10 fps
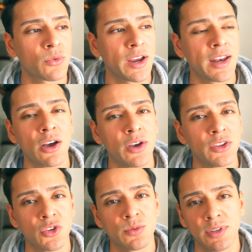right now in
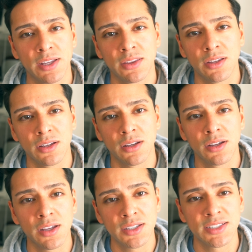terms of like the
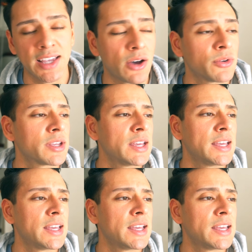sound,